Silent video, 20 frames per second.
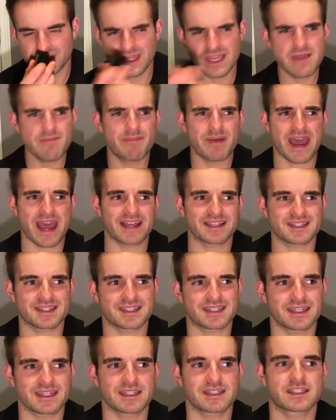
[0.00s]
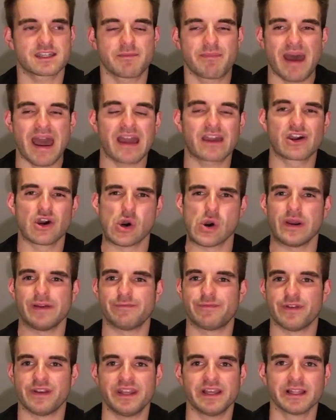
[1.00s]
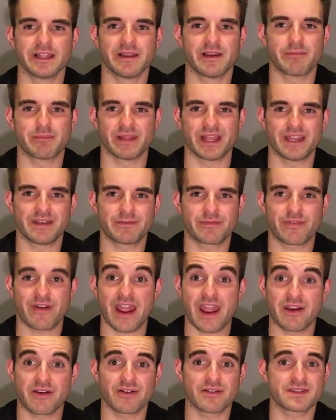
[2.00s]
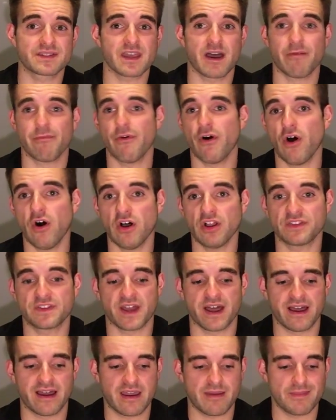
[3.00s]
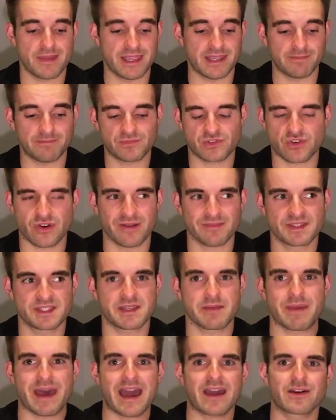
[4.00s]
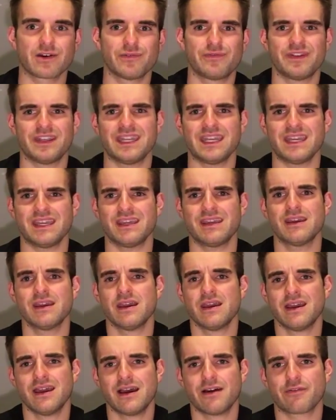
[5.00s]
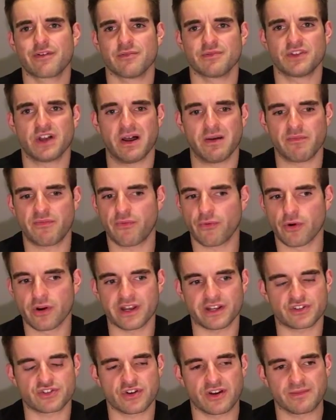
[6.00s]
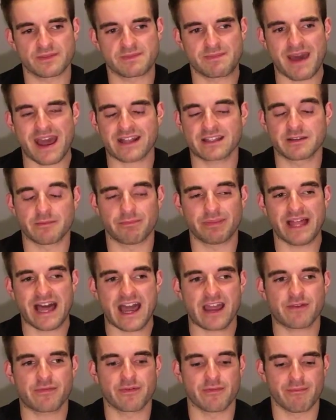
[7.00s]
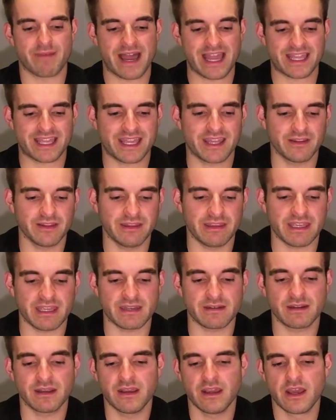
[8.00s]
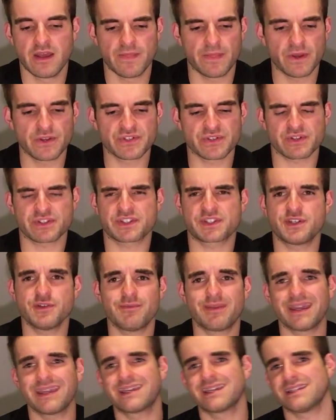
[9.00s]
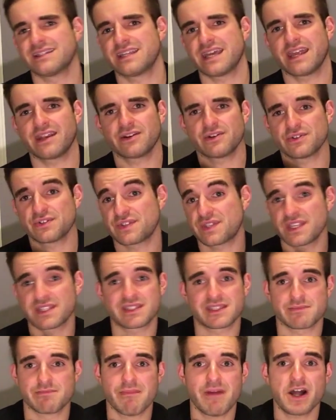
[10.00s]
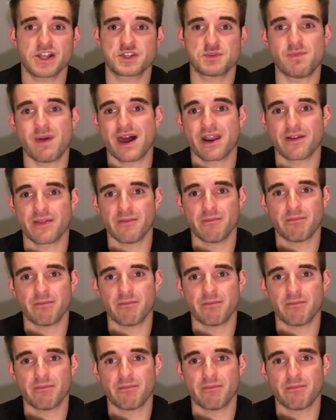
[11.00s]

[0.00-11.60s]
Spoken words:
the best tobacco and vanilla blend fragrance of all time. It trumps Tobacco Vanille from Tom Ford. It trumps Back to Black from by Kilian. Those are its 2 big contenders. This is much better